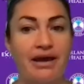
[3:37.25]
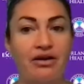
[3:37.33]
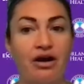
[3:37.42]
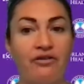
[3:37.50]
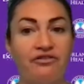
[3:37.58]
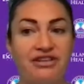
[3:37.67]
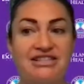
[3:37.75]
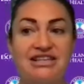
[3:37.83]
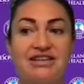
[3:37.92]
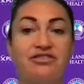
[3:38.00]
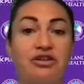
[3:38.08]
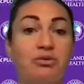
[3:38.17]
in confidence,
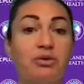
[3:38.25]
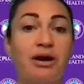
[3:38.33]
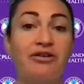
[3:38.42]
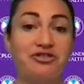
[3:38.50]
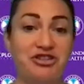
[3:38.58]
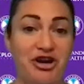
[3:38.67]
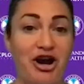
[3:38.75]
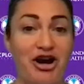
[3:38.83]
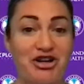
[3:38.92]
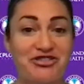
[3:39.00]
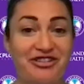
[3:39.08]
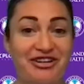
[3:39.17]
even though we were under the
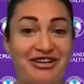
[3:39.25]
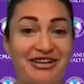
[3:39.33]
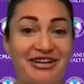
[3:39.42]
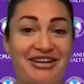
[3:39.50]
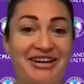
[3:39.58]
cosh for,